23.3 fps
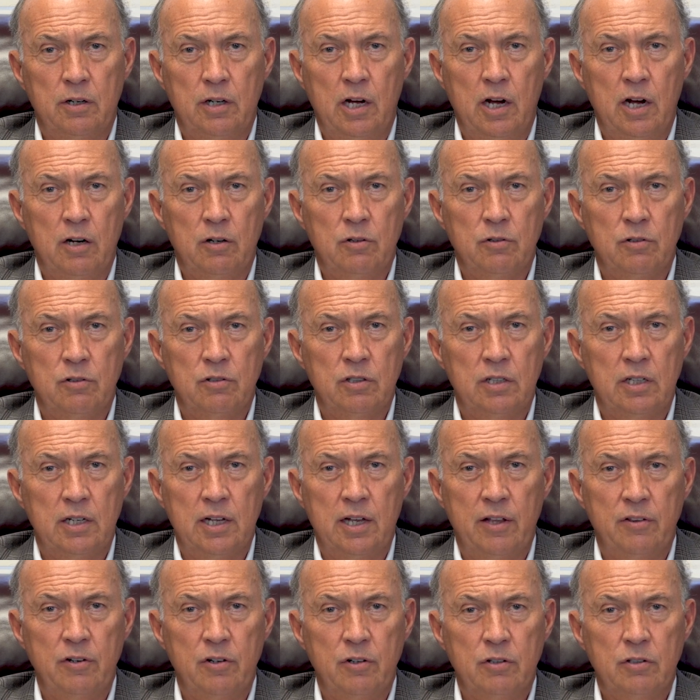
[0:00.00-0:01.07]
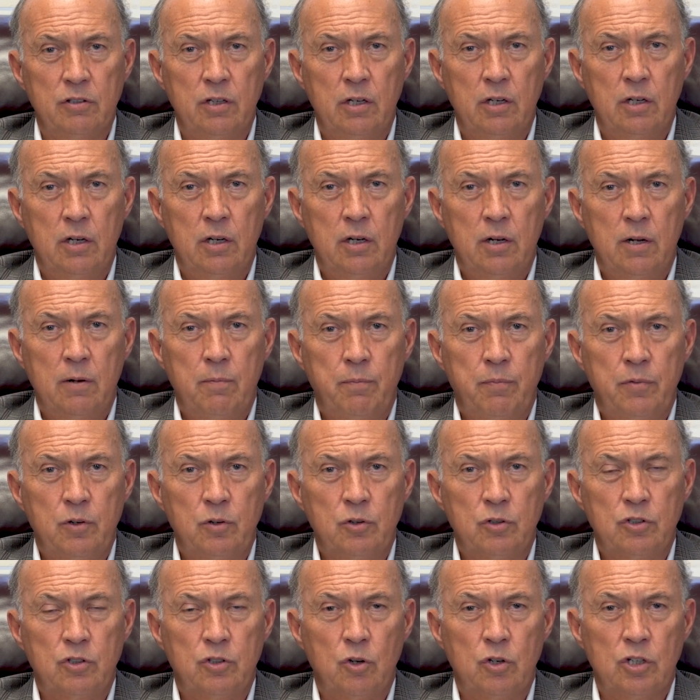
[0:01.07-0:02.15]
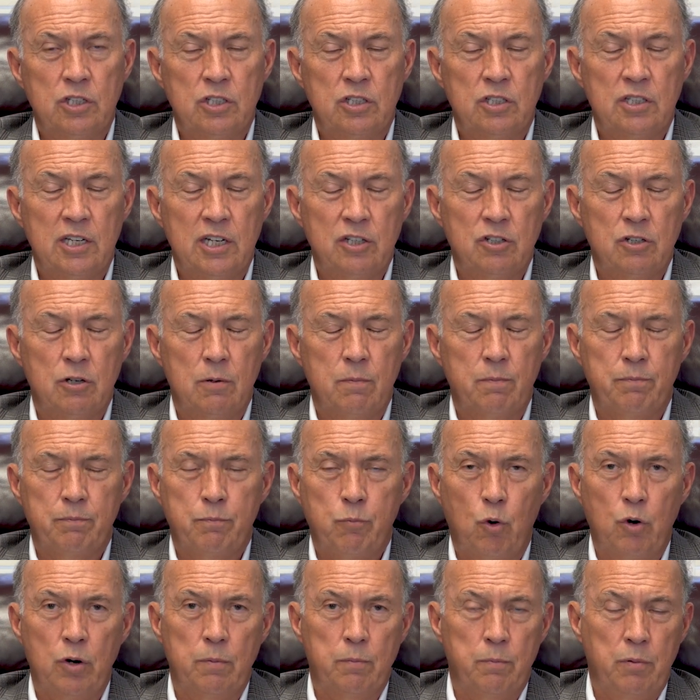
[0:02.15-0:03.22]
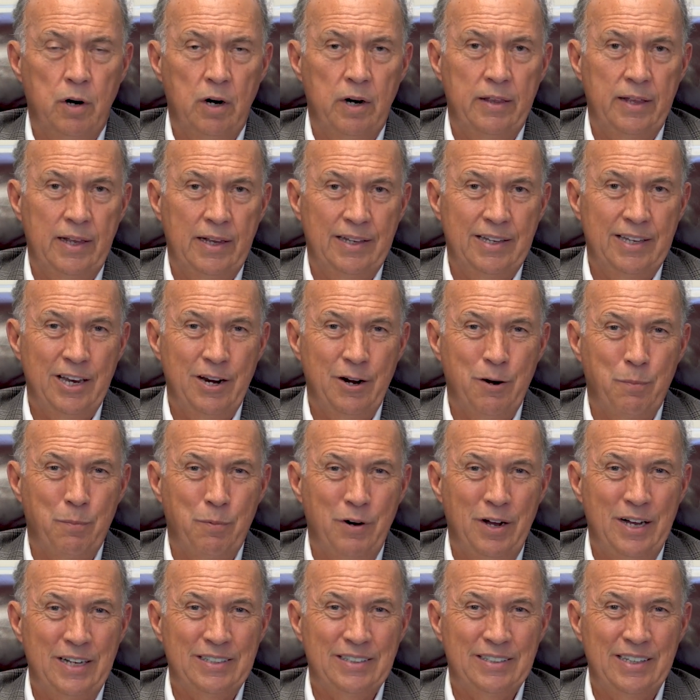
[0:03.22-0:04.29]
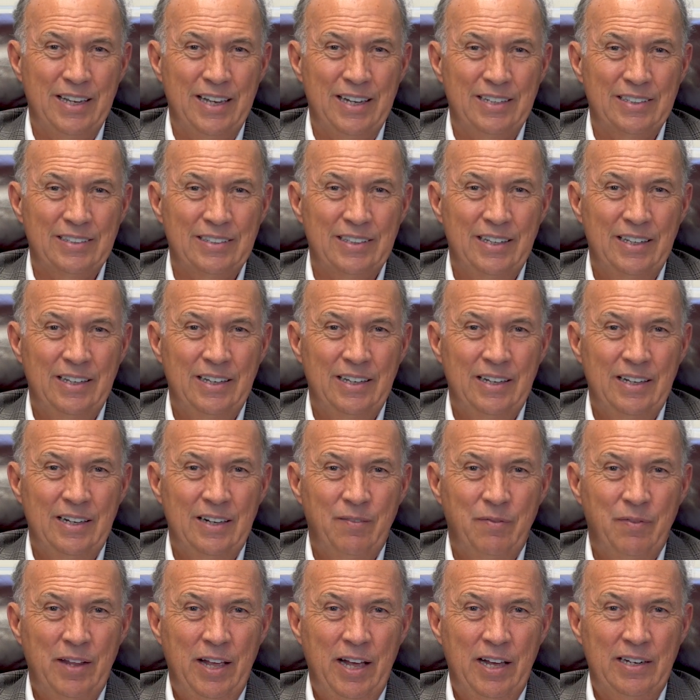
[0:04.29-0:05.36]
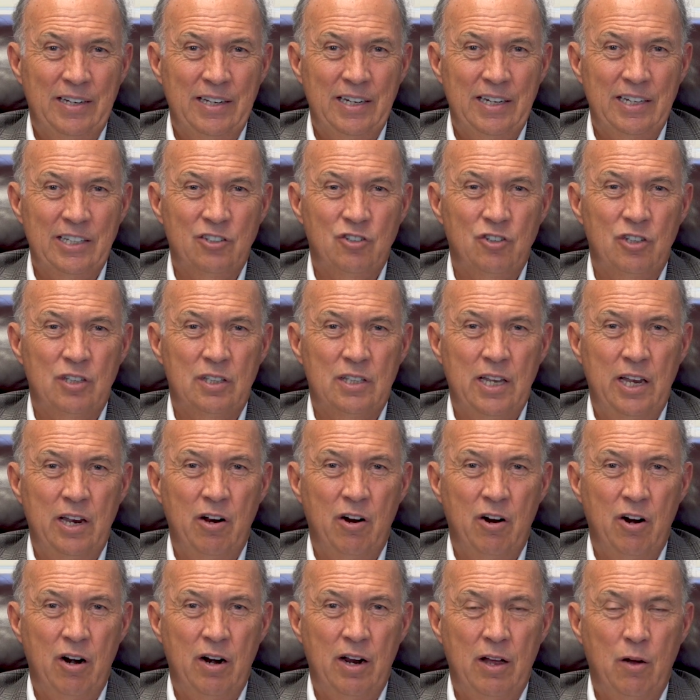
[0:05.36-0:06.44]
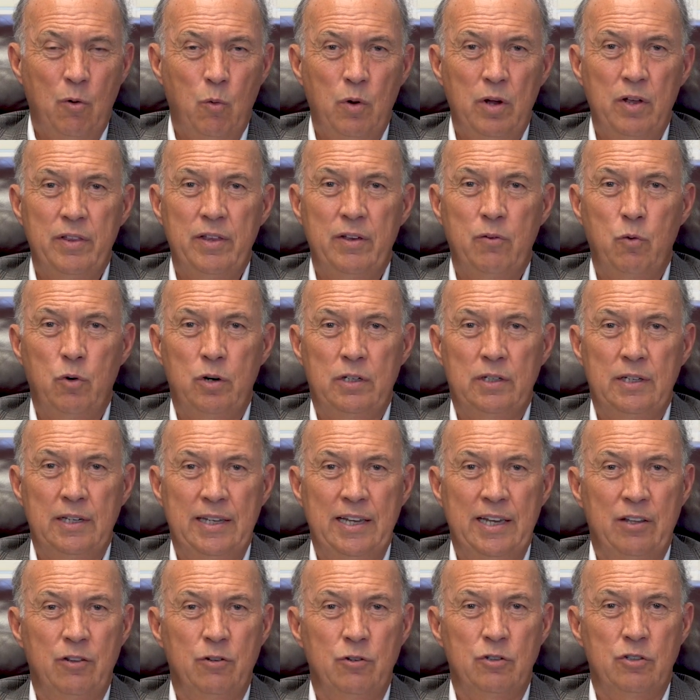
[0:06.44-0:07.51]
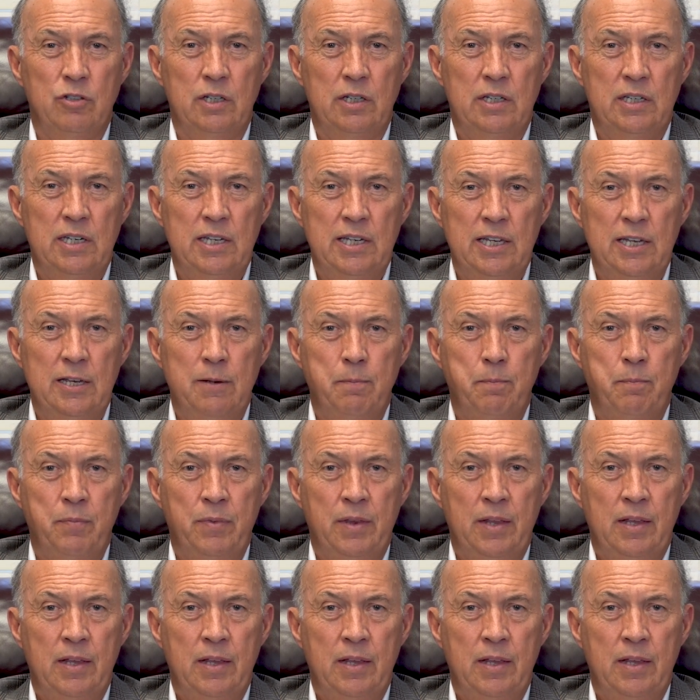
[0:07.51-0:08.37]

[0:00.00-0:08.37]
doctors, and others who are such an important part of that care process. How diligent they are, how well they work together as a team,